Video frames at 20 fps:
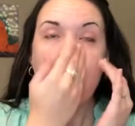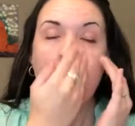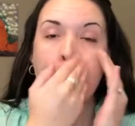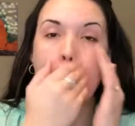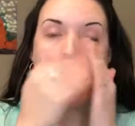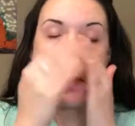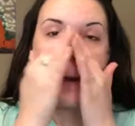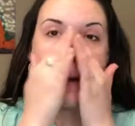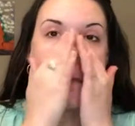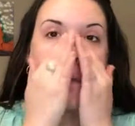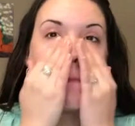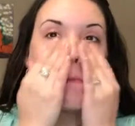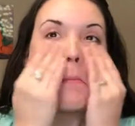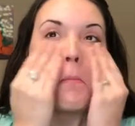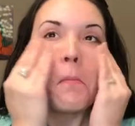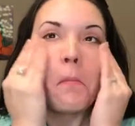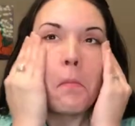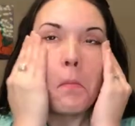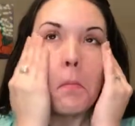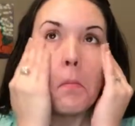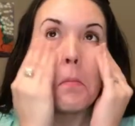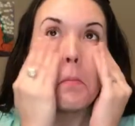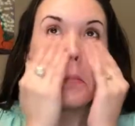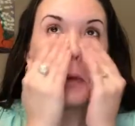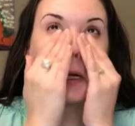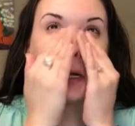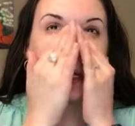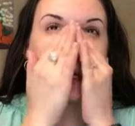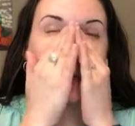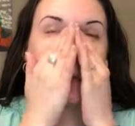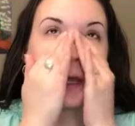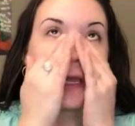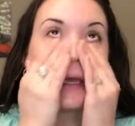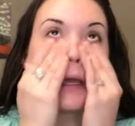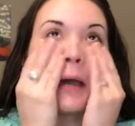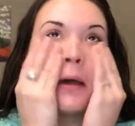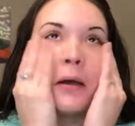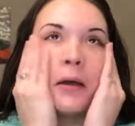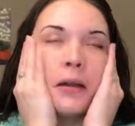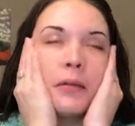Um, but anyway,
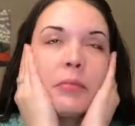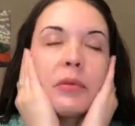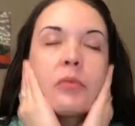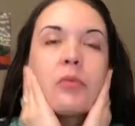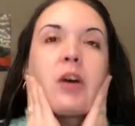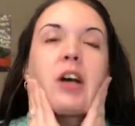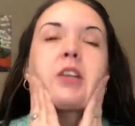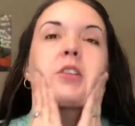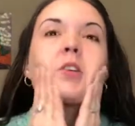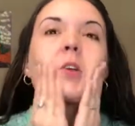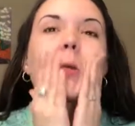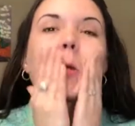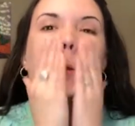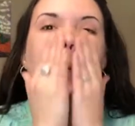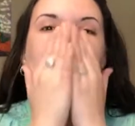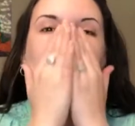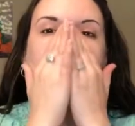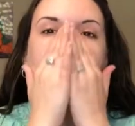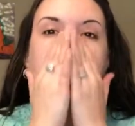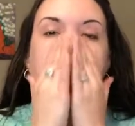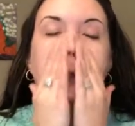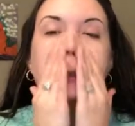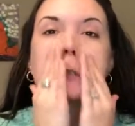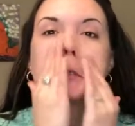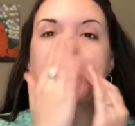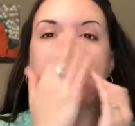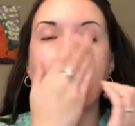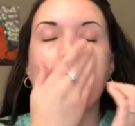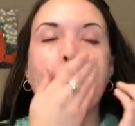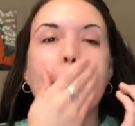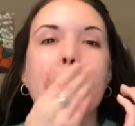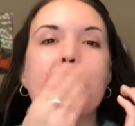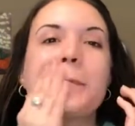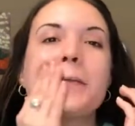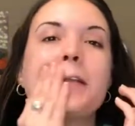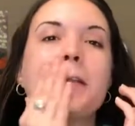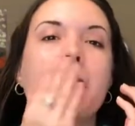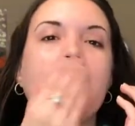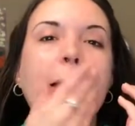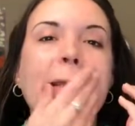I had been watching her videos and I
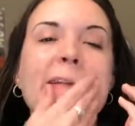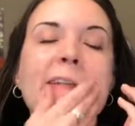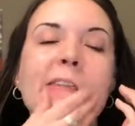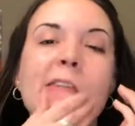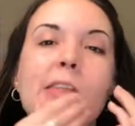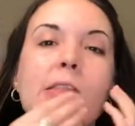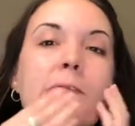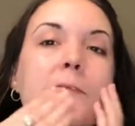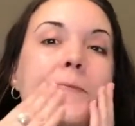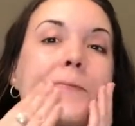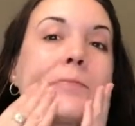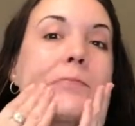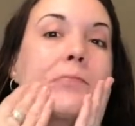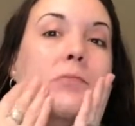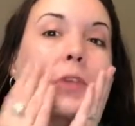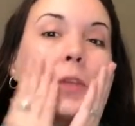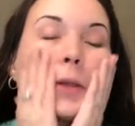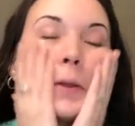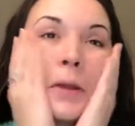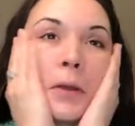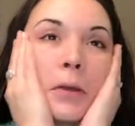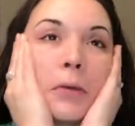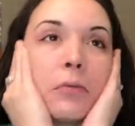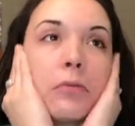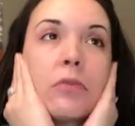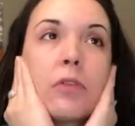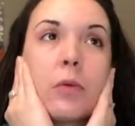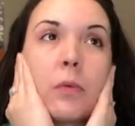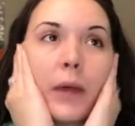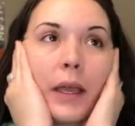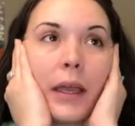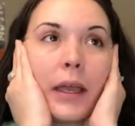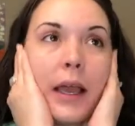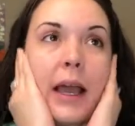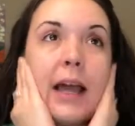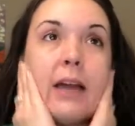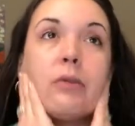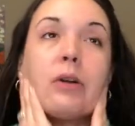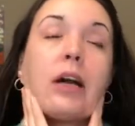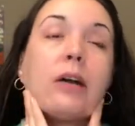really liked, you know, the way,
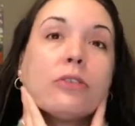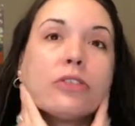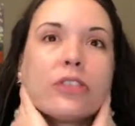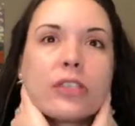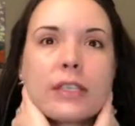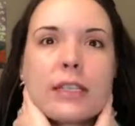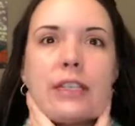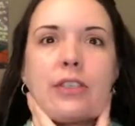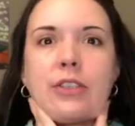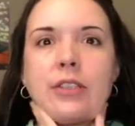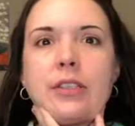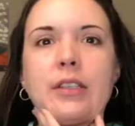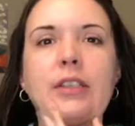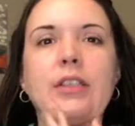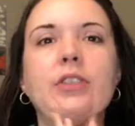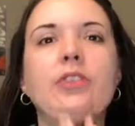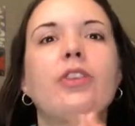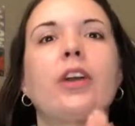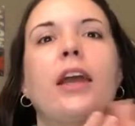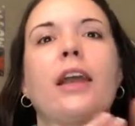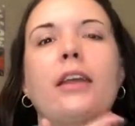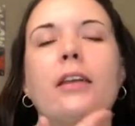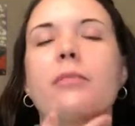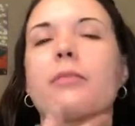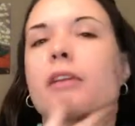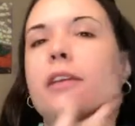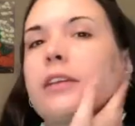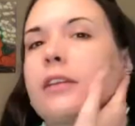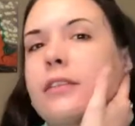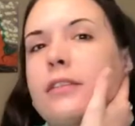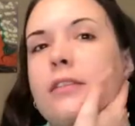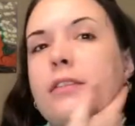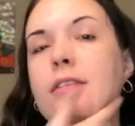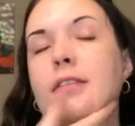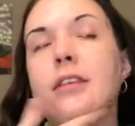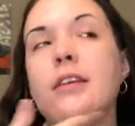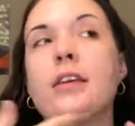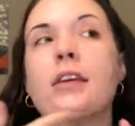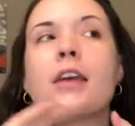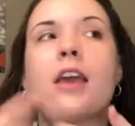I, I was just interested in trying it because
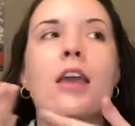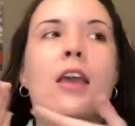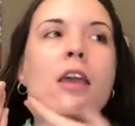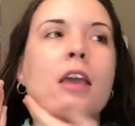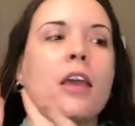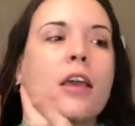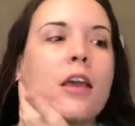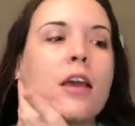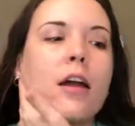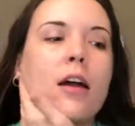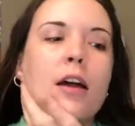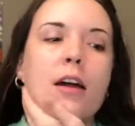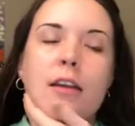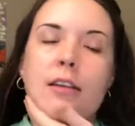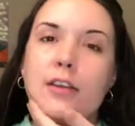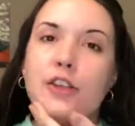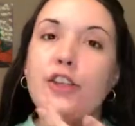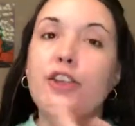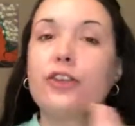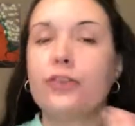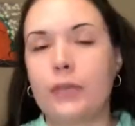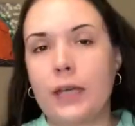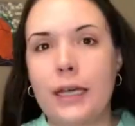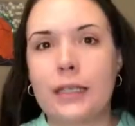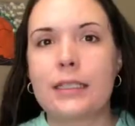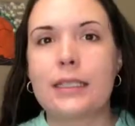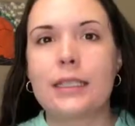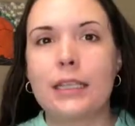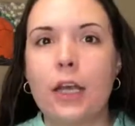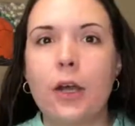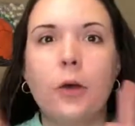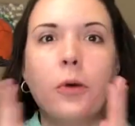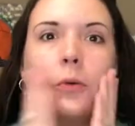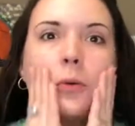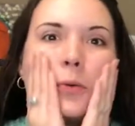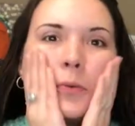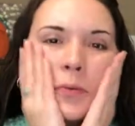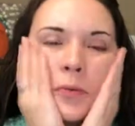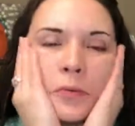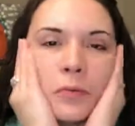you guys know
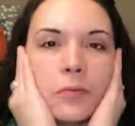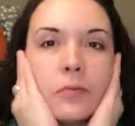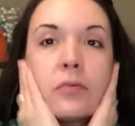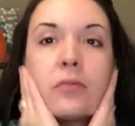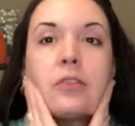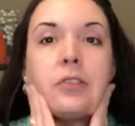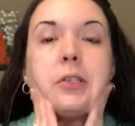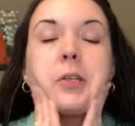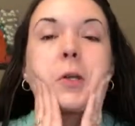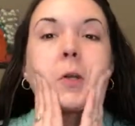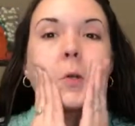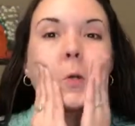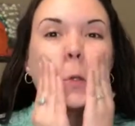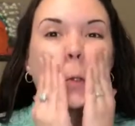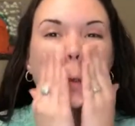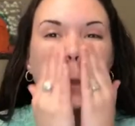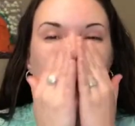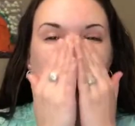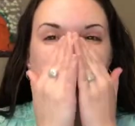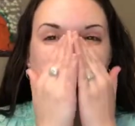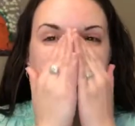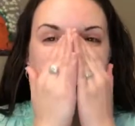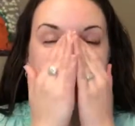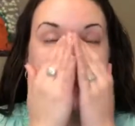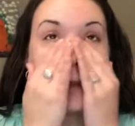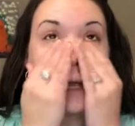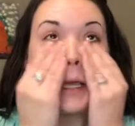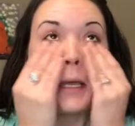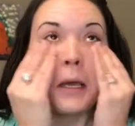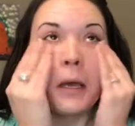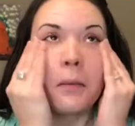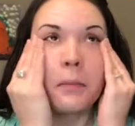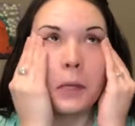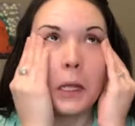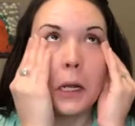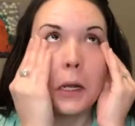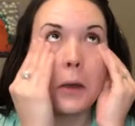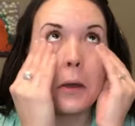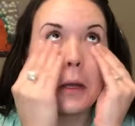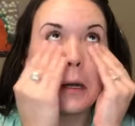your girl likes some makeup,
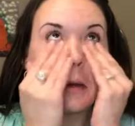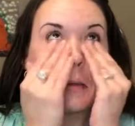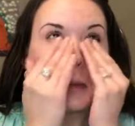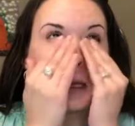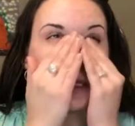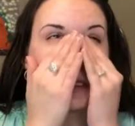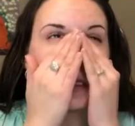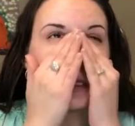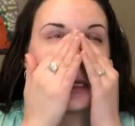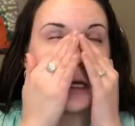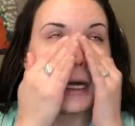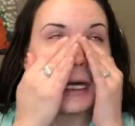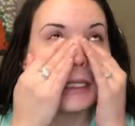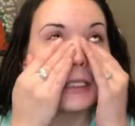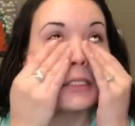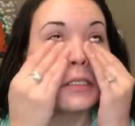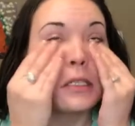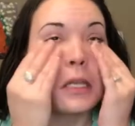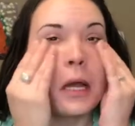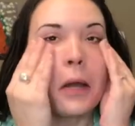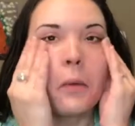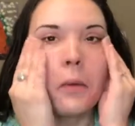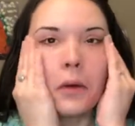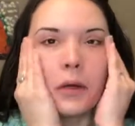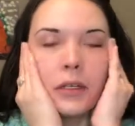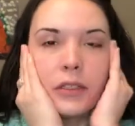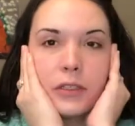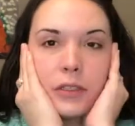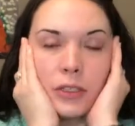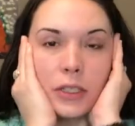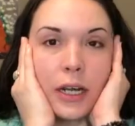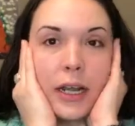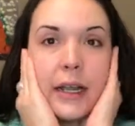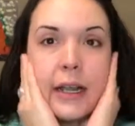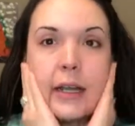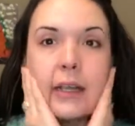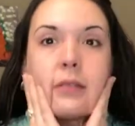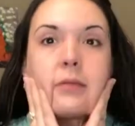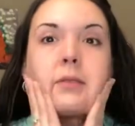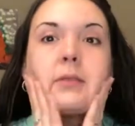you know what I mean? So I just, I wanted to try
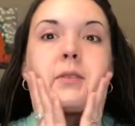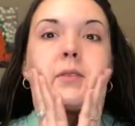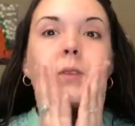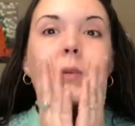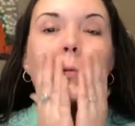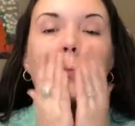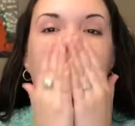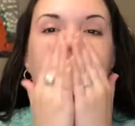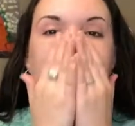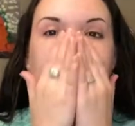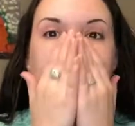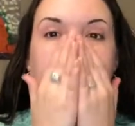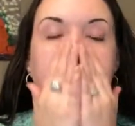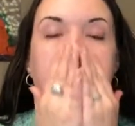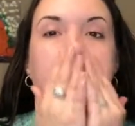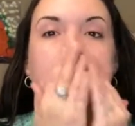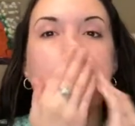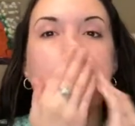it. It was different.